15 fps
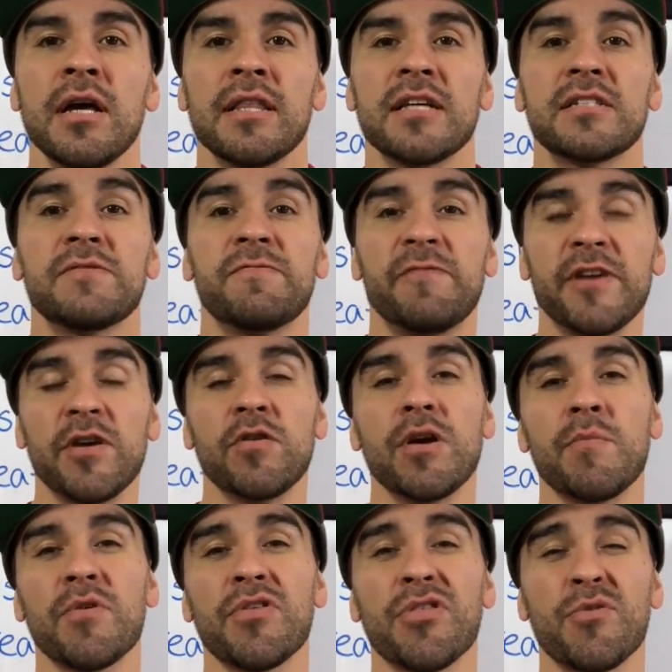This is video
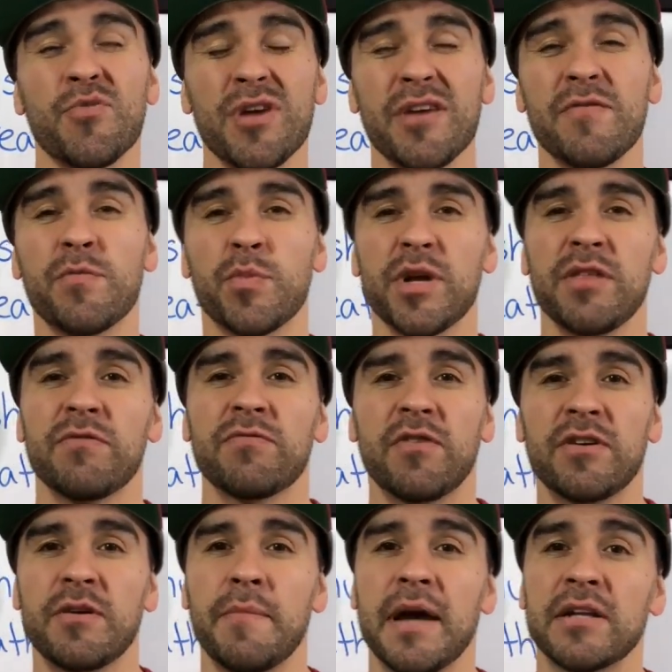number three of Breathing
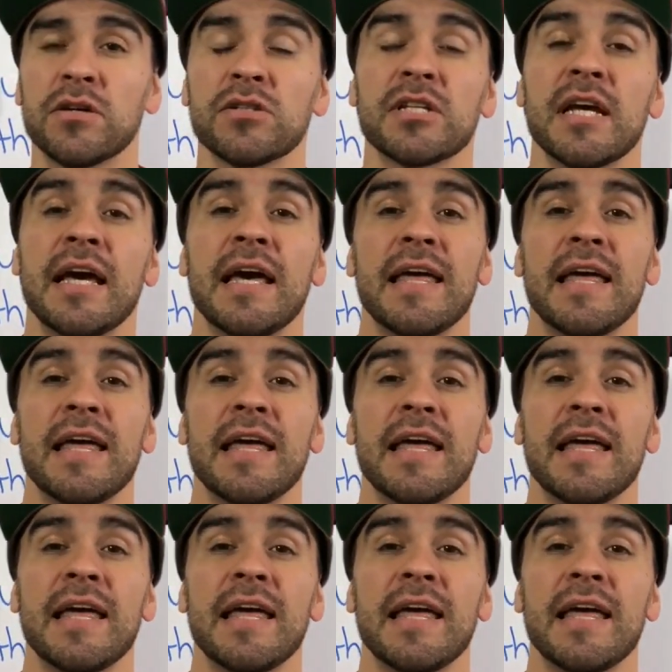Fundamentals.